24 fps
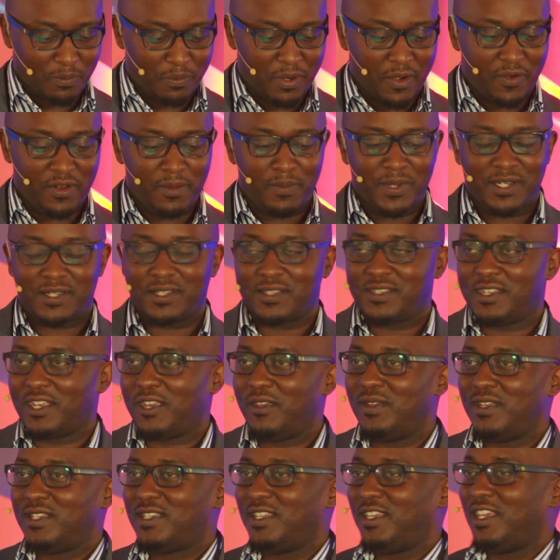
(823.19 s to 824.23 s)
Perimeter
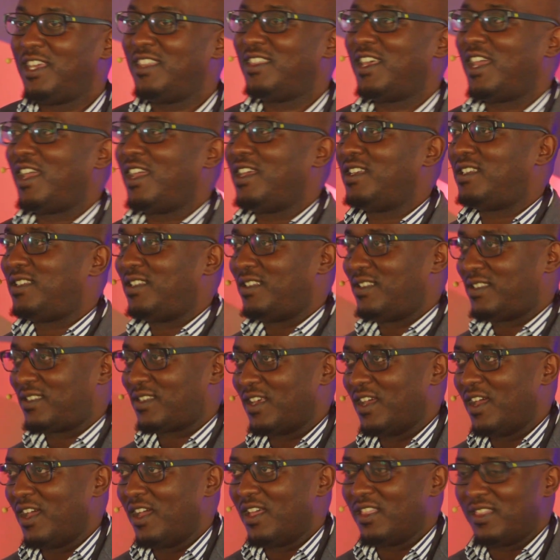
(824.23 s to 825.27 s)
security in the 80s.
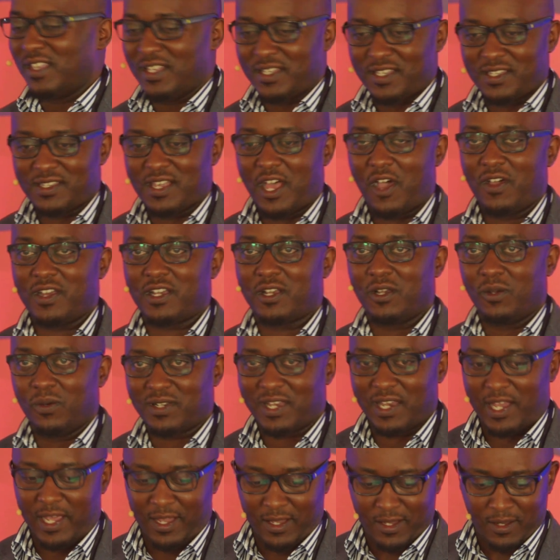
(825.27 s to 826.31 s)
This is how it
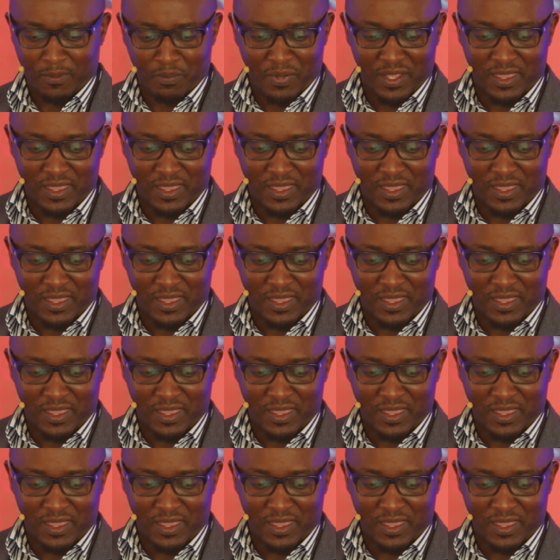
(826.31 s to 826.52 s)
looked like.